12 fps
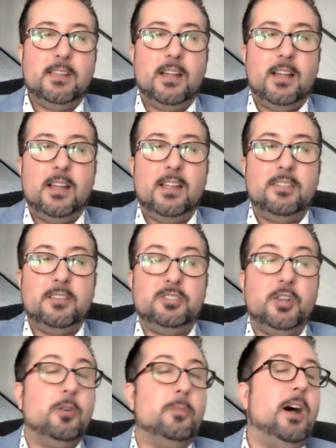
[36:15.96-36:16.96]
the
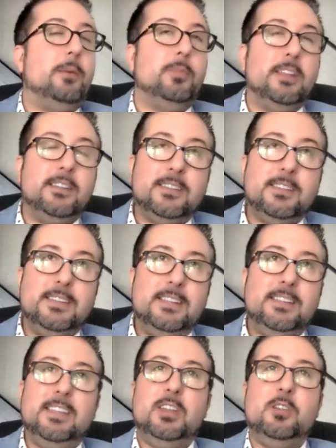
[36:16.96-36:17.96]
general public.
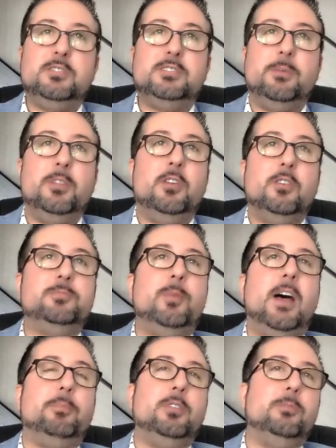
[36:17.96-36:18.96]
Some of those
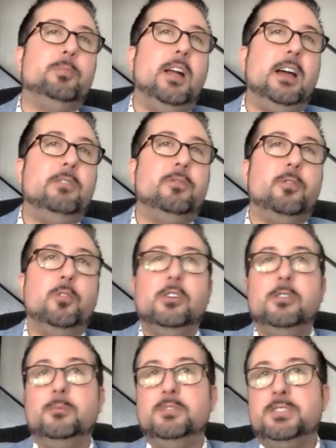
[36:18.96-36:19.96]
popular
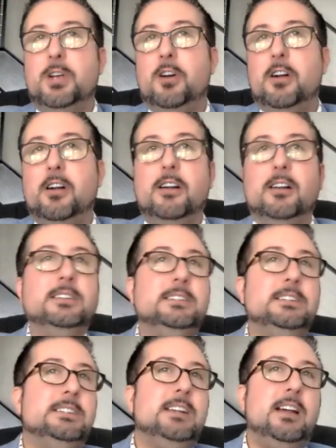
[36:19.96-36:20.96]
platforms are,
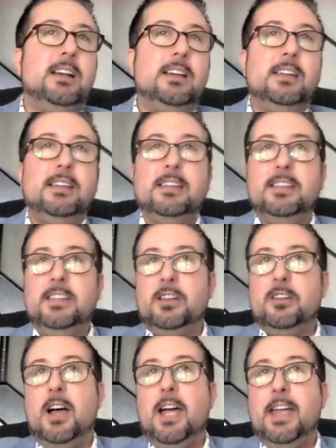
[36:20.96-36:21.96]

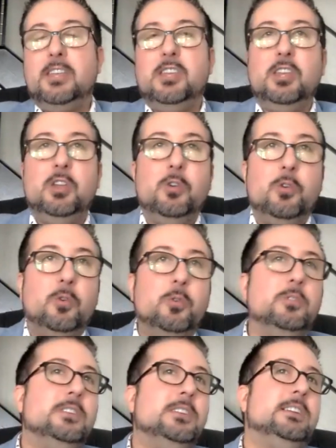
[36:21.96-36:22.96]

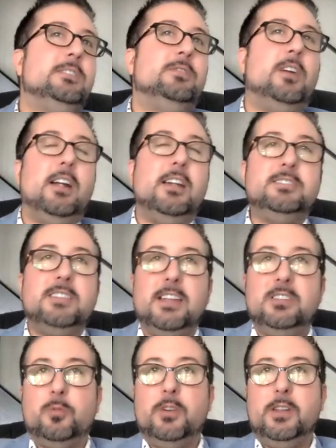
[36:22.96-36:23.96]
IQ,
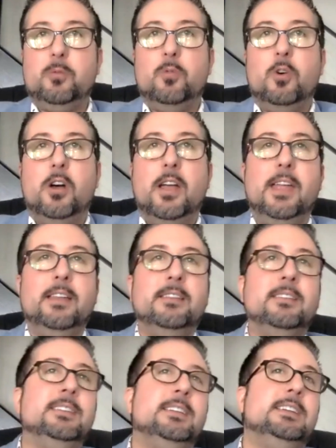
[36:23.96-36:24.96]
Fireside
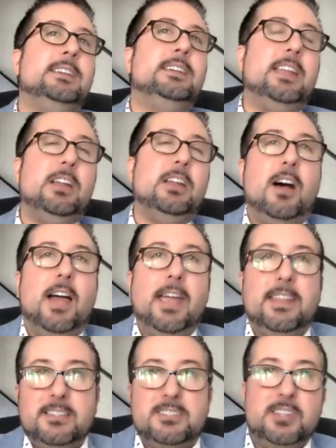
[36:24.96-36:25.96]
21,
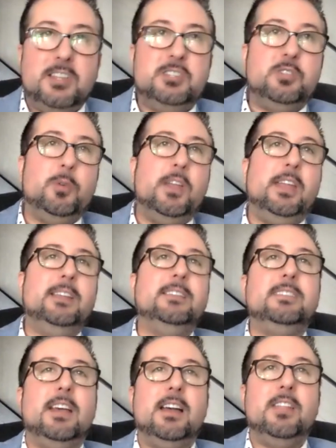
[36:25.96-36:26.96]

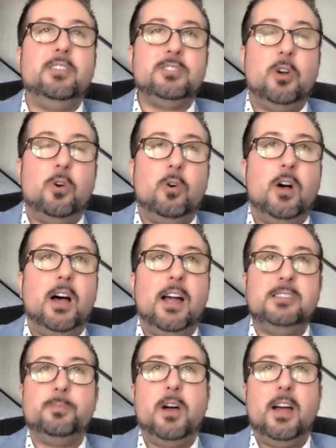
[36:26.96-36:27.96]
iConstituent. There's a whole
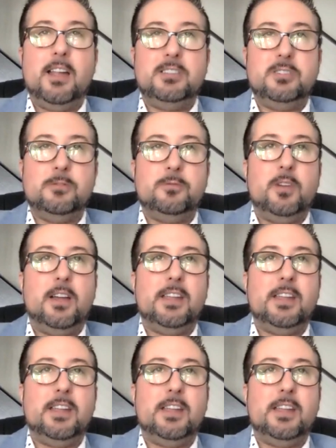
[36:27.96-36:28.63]
hodgepodge of,